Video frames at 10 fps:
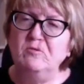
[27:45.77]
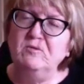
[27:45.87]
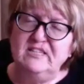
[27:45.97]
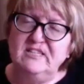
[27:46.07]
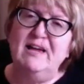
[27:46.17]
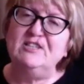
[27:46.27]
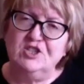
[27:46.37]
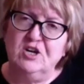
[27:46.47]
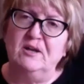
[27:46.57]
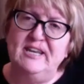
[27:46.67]
with dementia
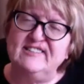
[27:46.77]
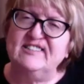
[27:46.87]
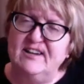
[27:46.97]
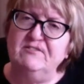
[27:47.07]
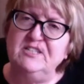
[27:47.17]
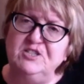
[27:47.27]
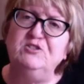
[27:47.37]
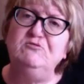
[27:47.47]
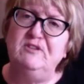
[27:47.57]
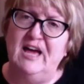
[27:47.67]
can't necessarily
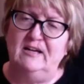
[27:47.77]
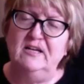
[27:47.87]
do that.